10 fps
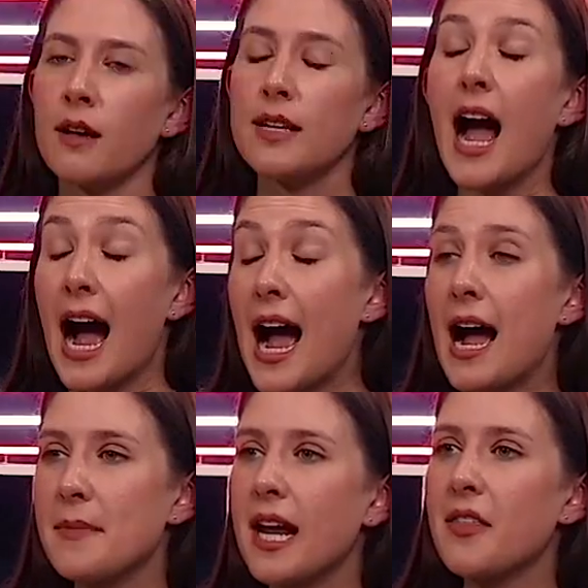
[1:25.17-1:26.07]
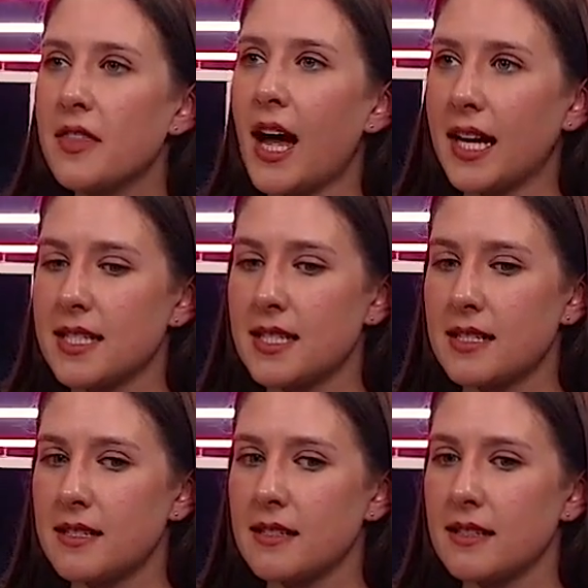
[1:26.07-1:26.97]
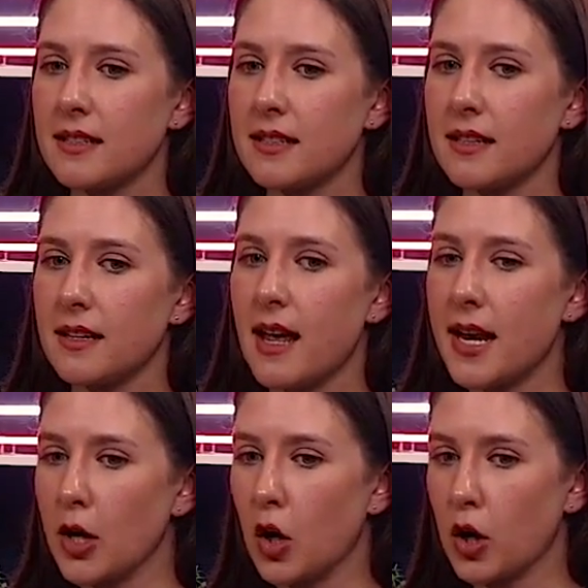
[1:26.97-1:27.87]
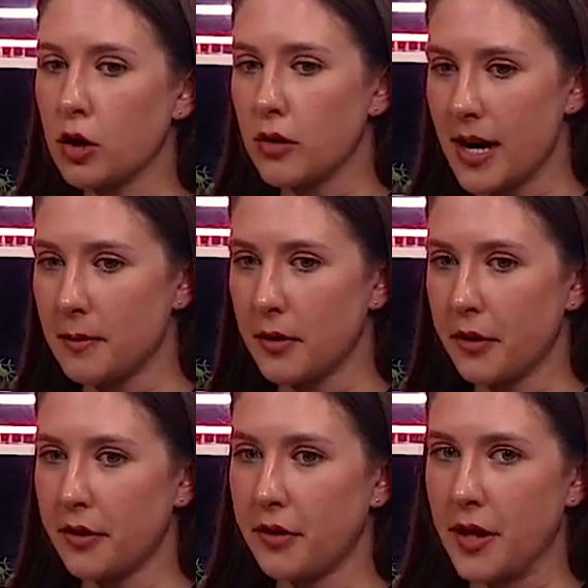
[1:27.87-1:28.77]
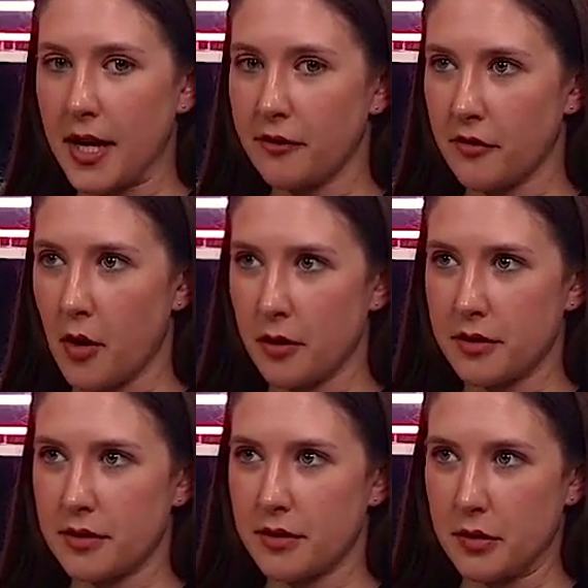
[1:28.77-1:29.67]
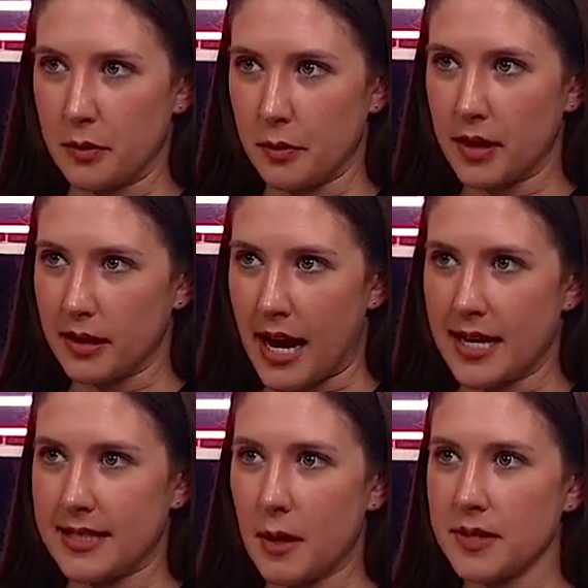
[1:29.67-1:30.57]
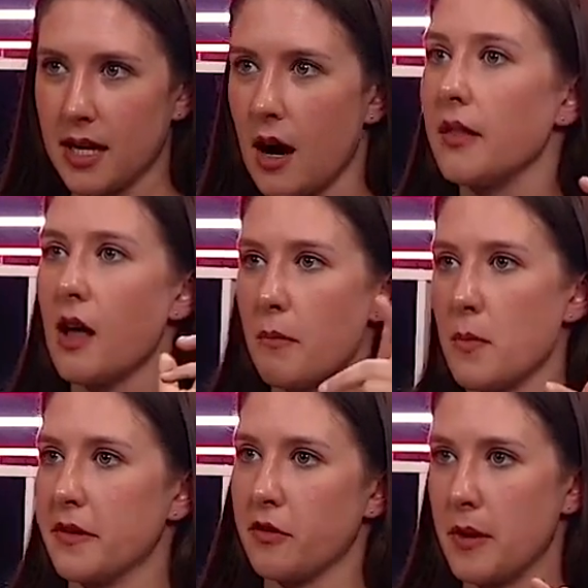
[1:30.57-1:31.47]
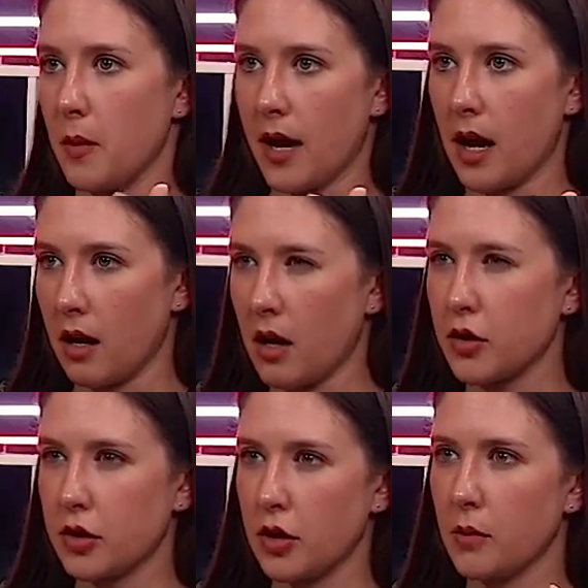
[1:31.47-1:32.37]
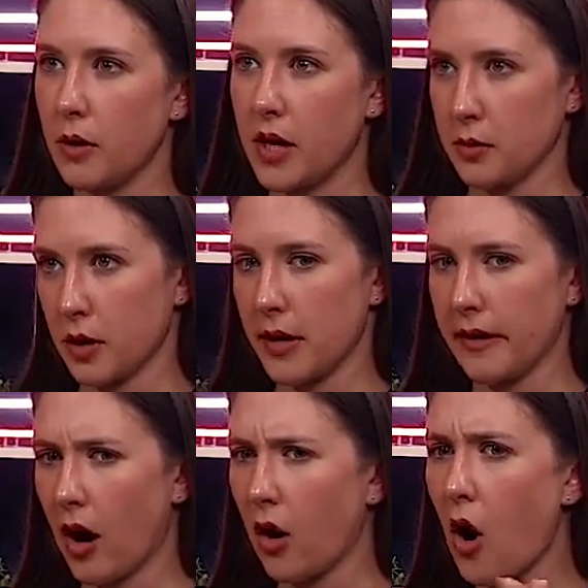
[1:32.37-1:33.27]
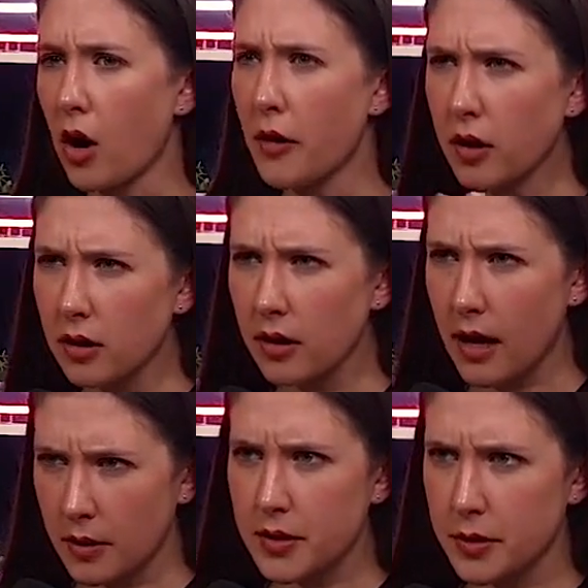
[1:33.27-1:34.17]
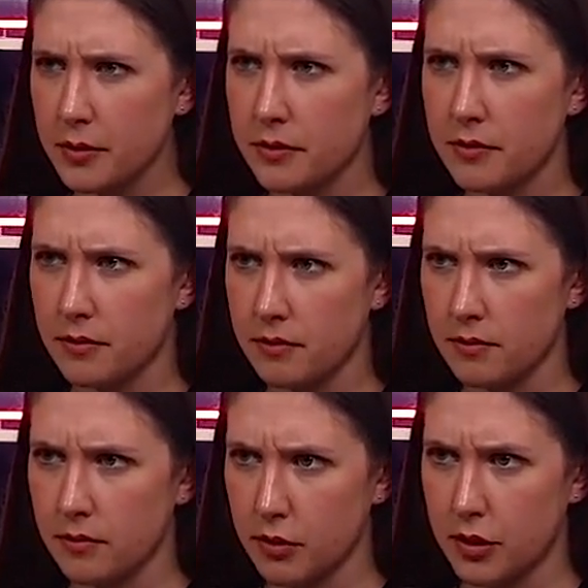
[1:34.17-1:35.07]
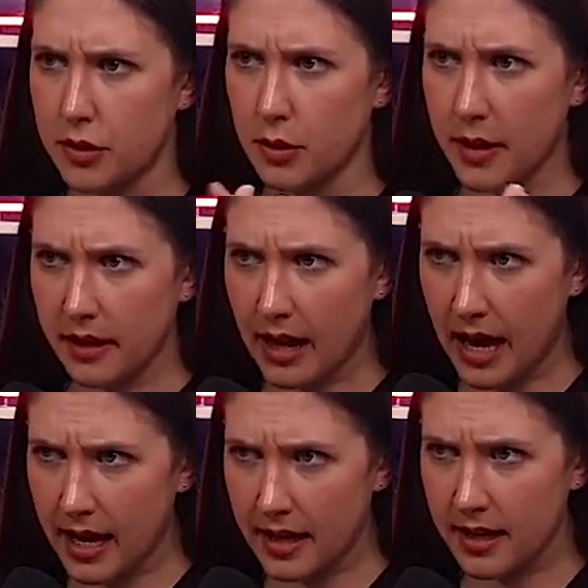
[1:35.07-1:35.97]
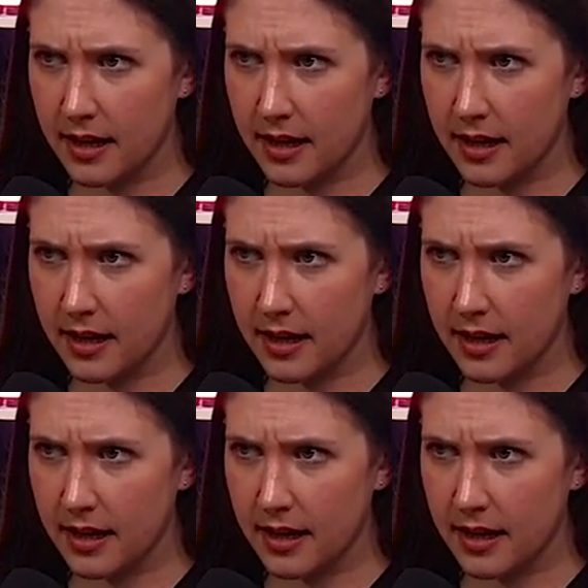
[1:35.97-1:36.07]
Yeah, I mean, I think that's an incredible thing for folks to realize. That was like an unlock moment for me when I understood what you guys were doing there. Are other L2s doing that?